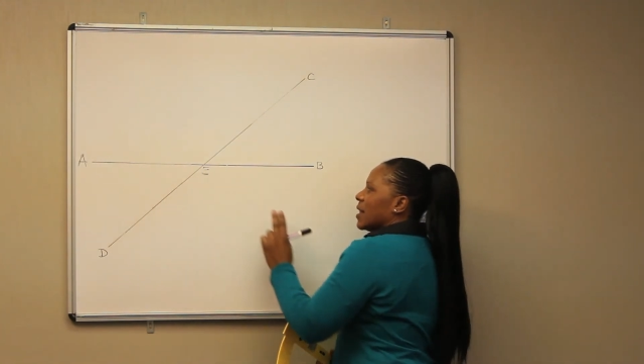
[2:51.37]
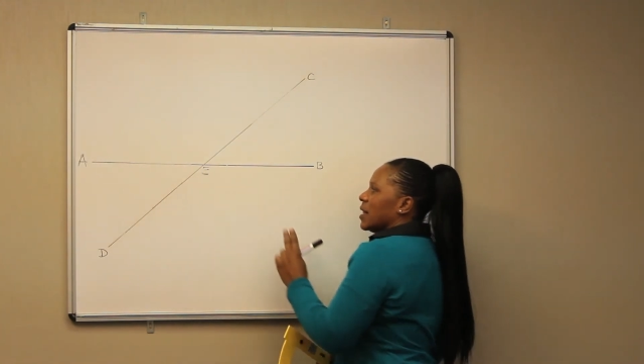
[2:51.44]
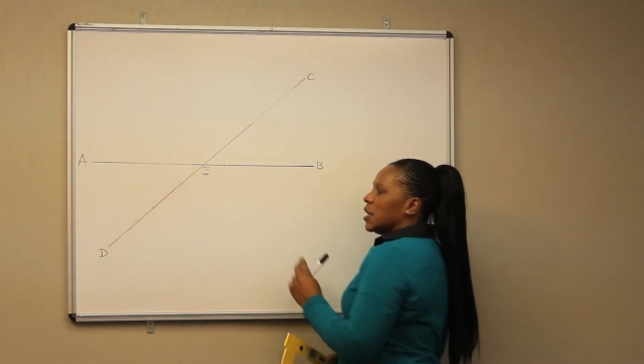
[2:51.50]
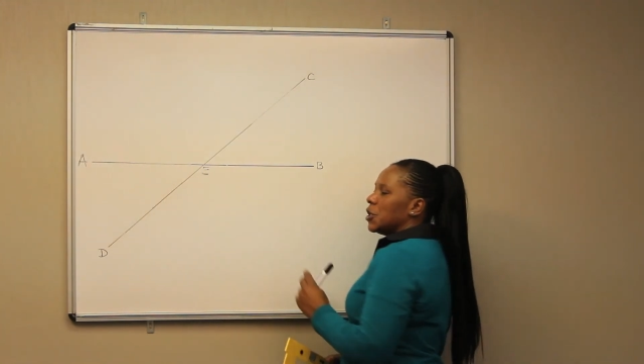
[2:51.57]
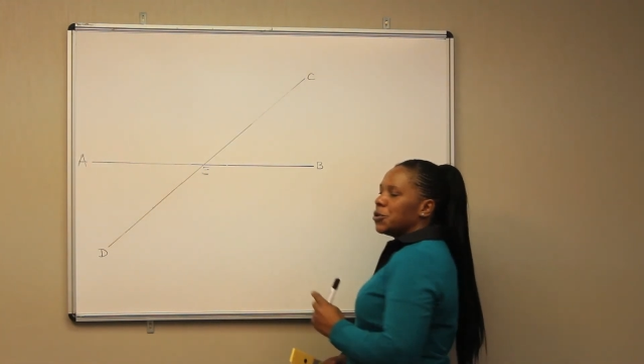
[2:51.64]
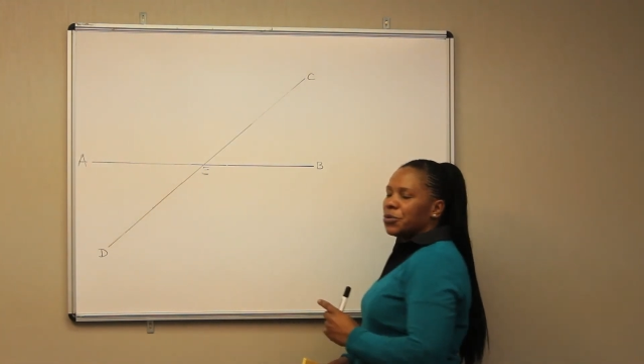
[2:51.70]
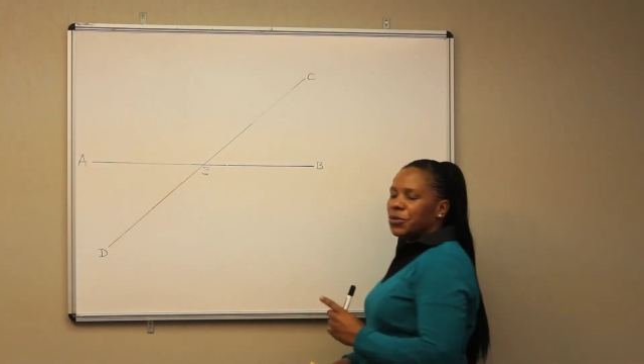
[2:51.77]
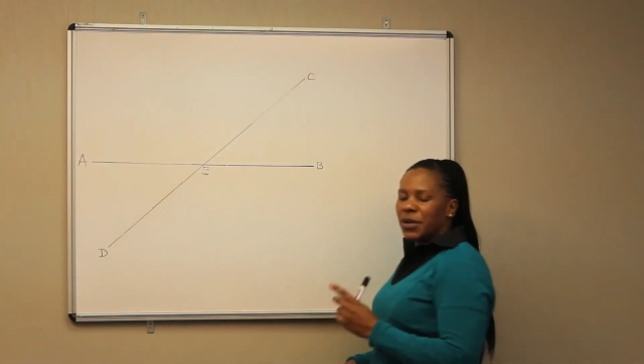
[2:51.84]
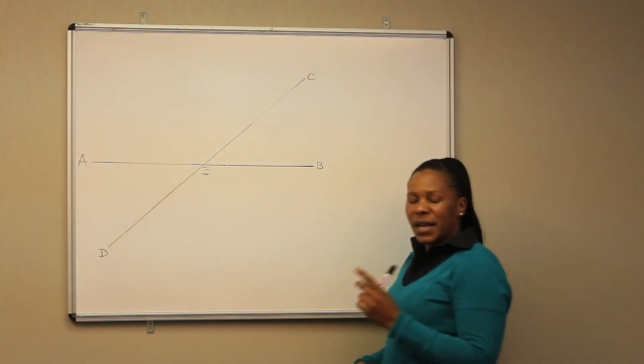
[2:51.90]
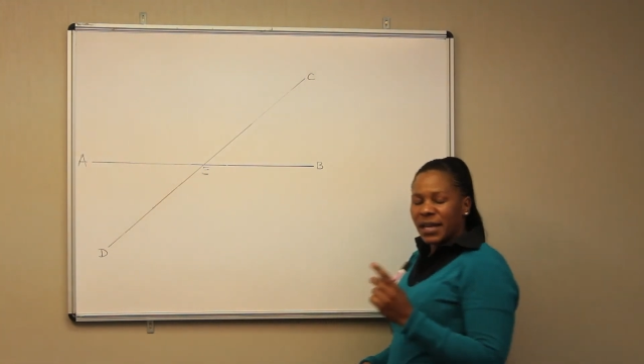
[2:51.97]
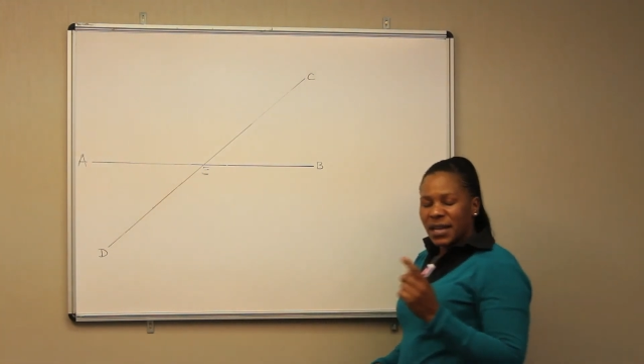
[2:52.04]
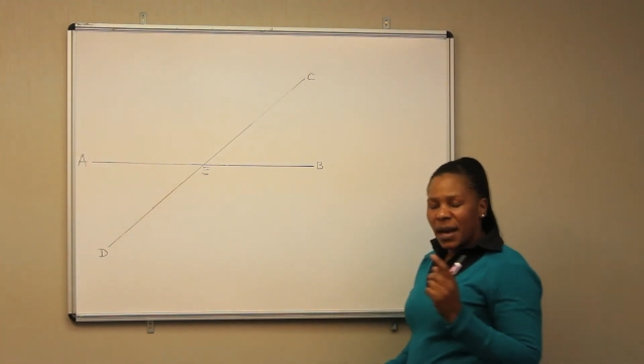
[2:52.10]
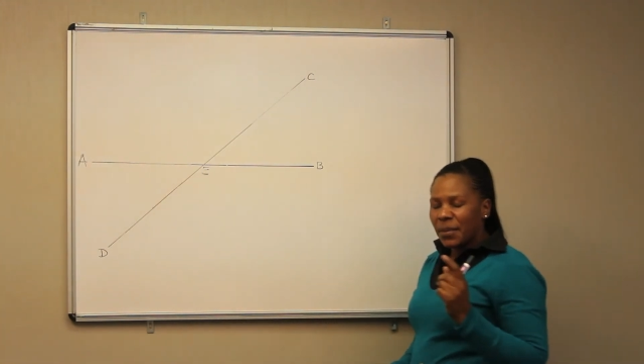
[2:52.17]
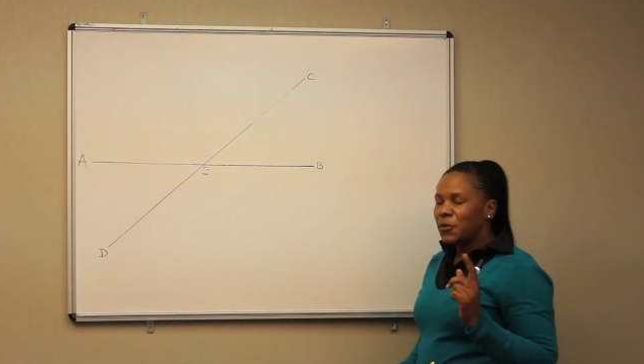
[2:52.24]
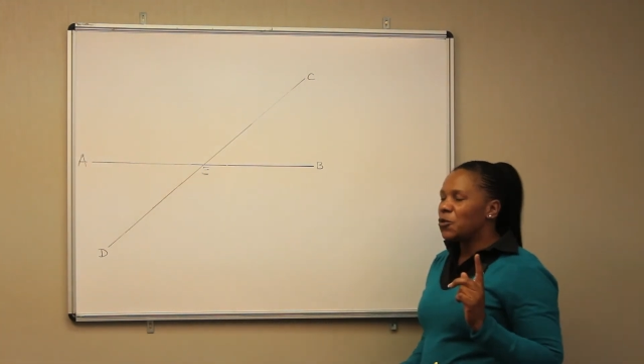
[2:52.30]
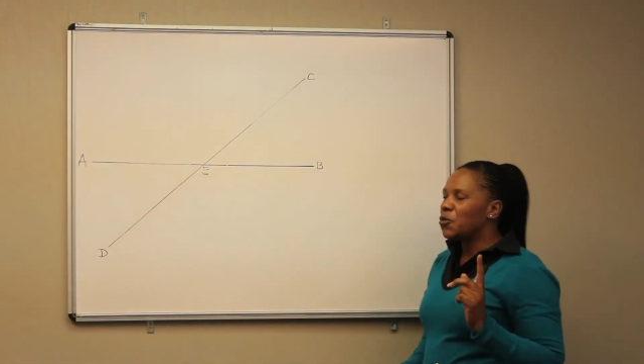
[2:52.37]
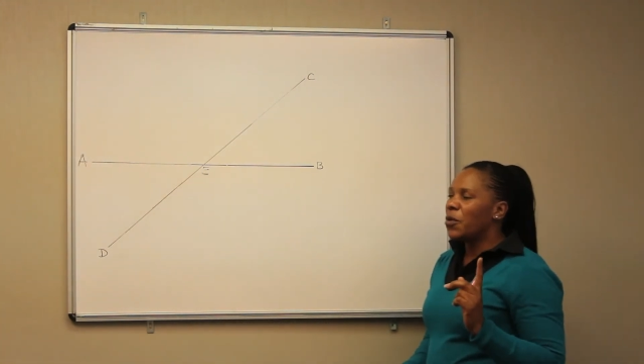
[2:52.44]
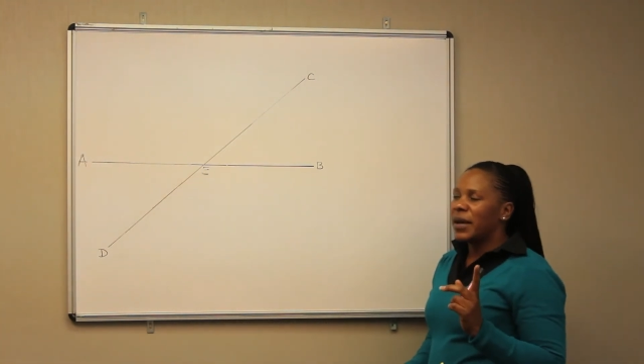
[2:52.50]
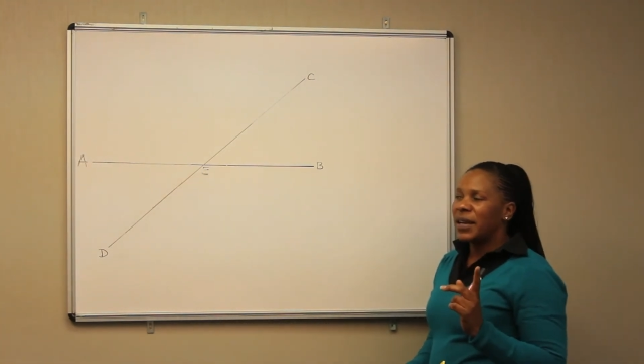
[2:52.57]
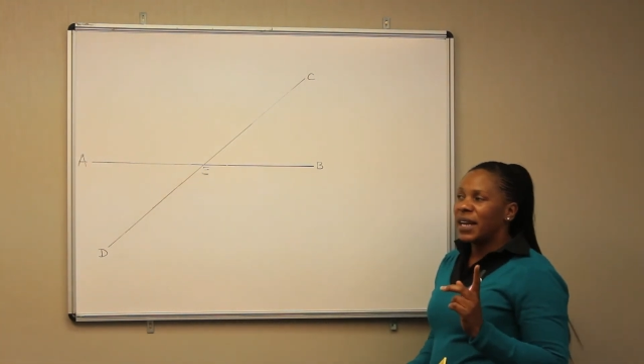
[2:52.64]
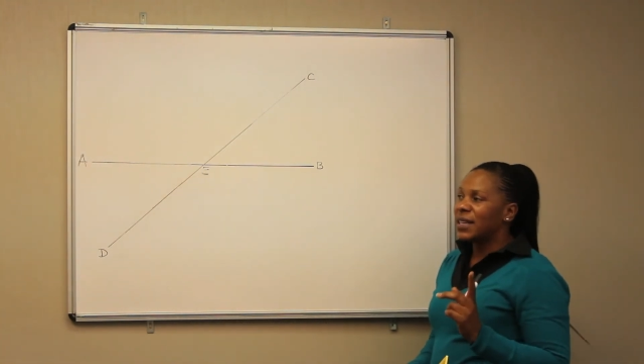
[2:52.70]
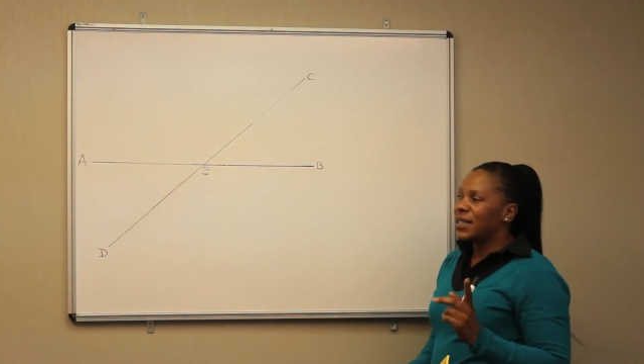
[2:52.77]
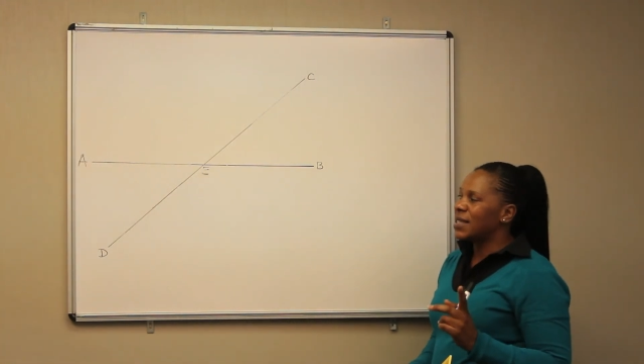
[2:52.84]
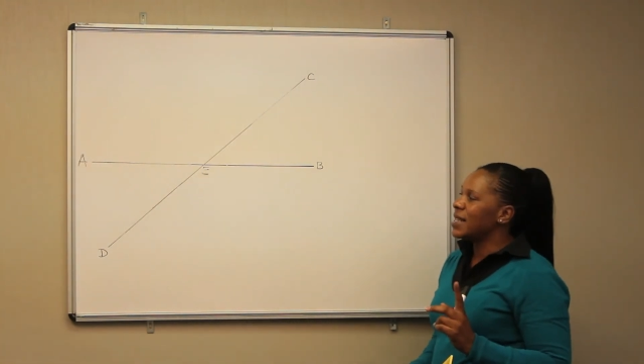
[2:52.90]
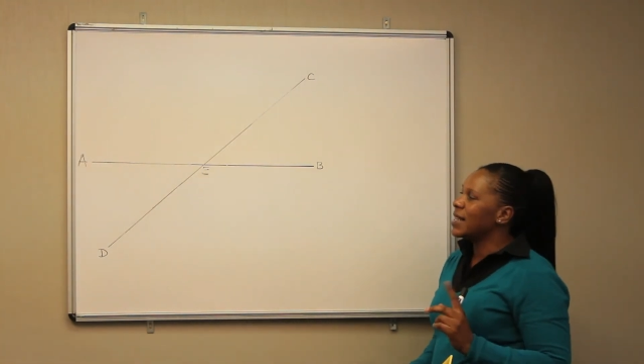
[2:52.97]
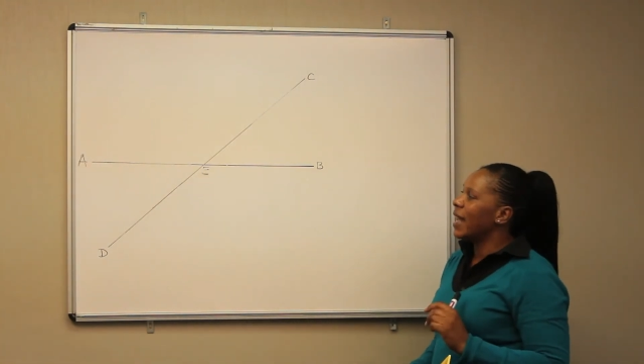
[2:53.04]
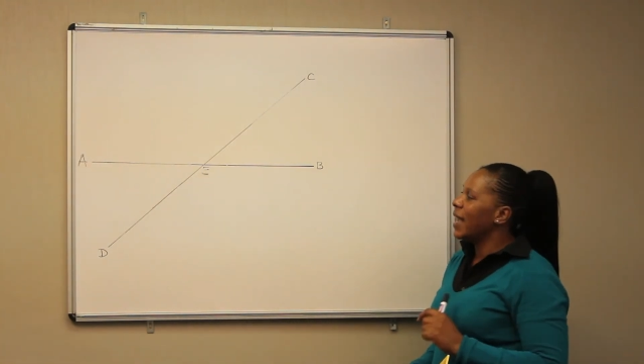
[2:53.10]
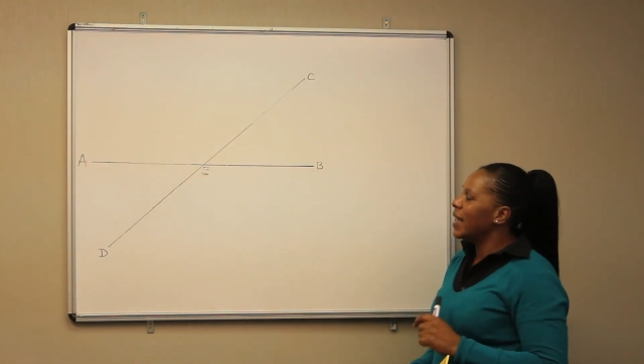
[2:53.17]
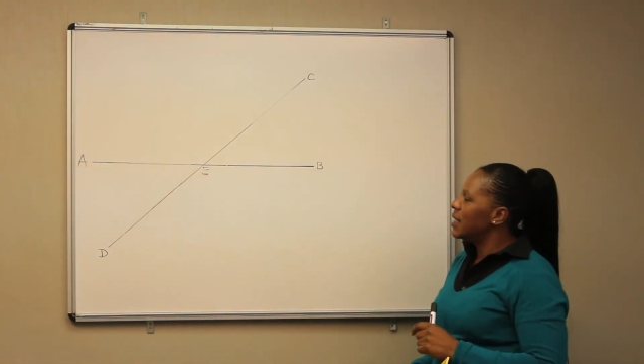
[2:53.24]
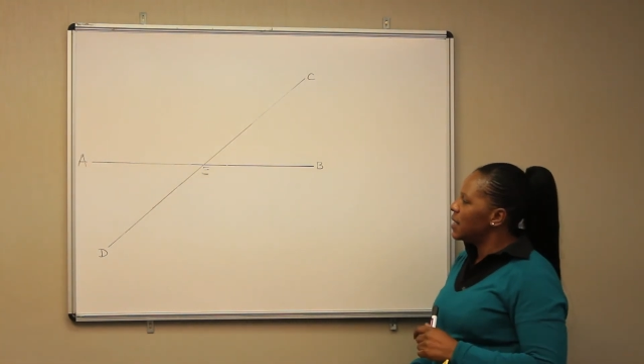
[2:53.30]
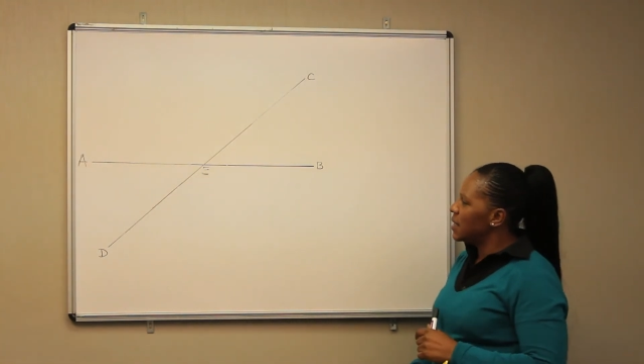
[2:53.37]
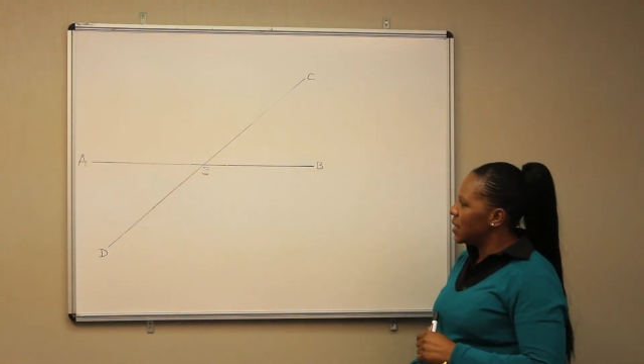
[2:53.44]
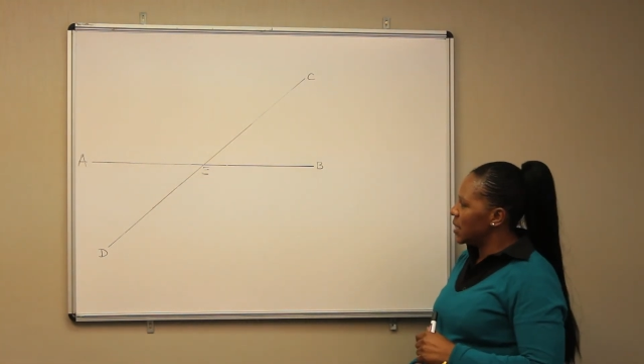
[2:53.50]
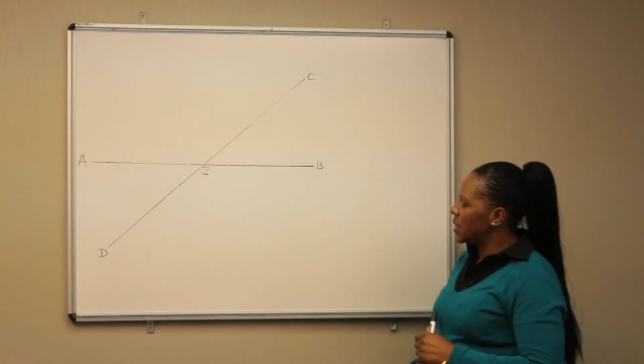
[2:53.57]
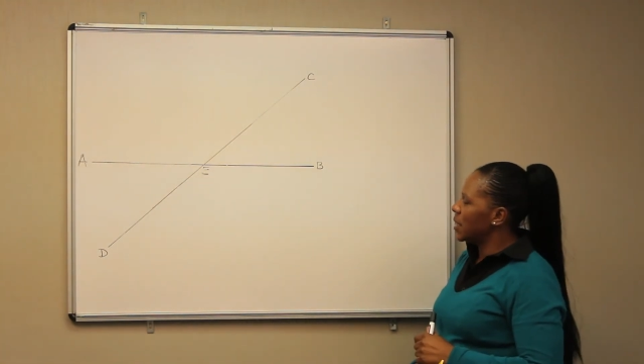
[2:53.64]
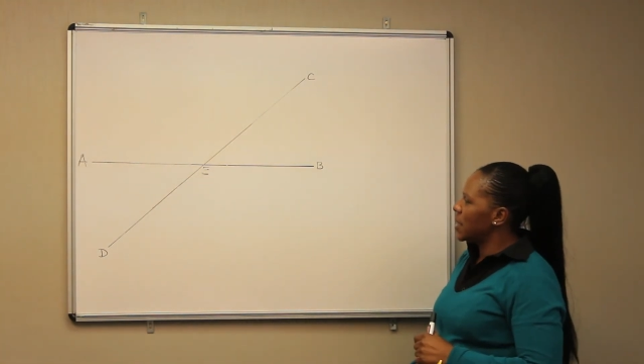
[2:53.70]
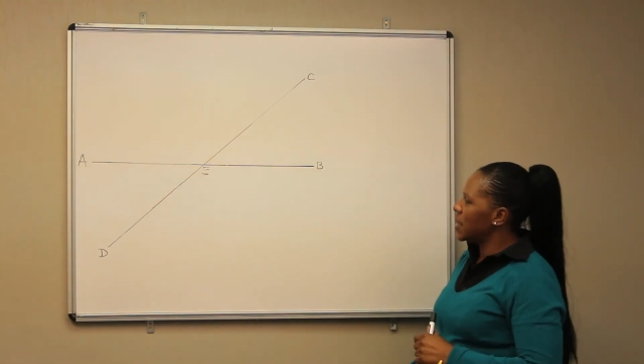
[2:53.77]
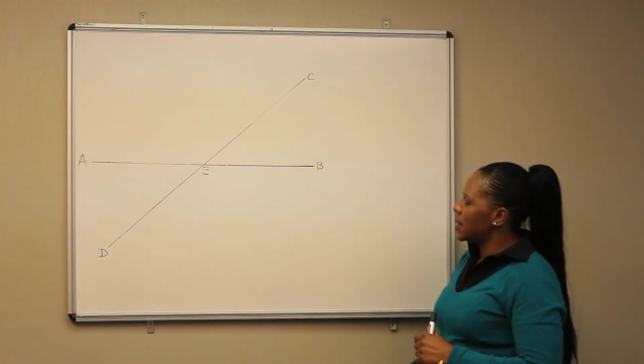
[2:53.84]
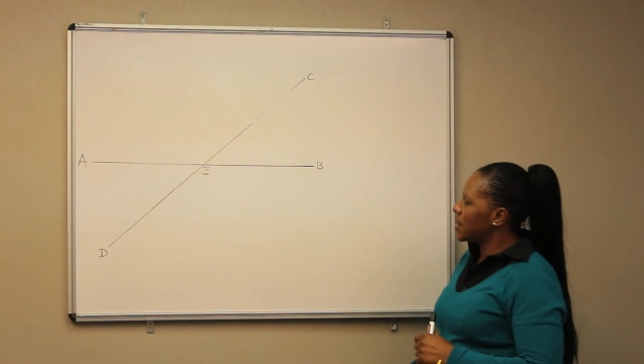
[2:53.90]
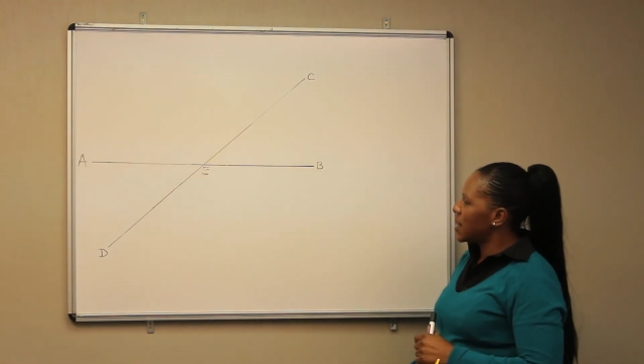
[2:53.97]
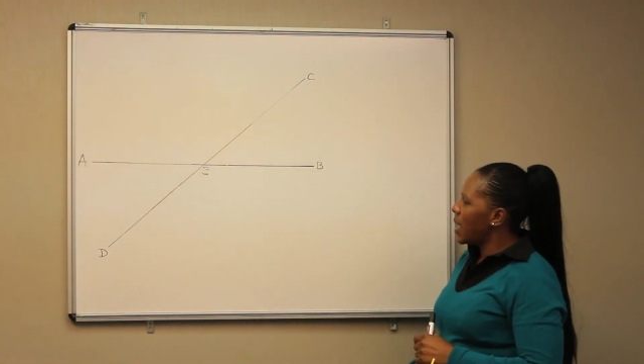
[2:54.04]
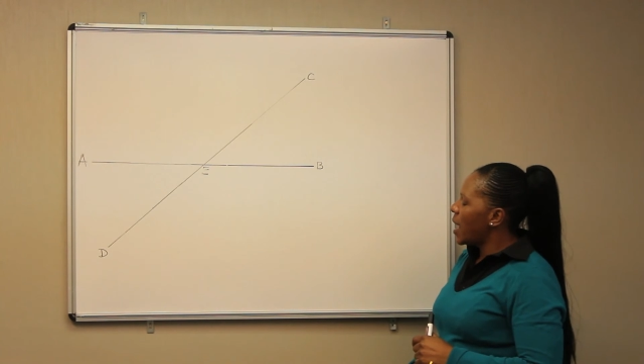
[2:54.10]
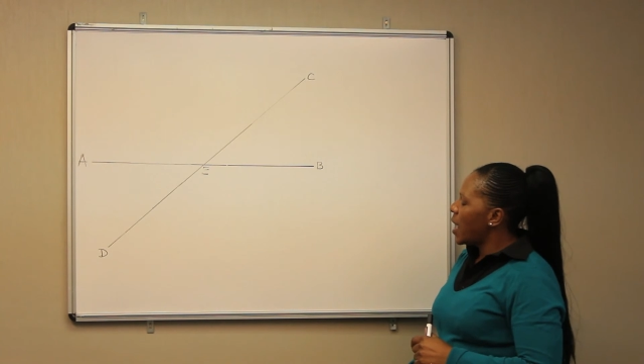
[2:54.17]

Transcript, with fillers: they should add up to 180 degrees.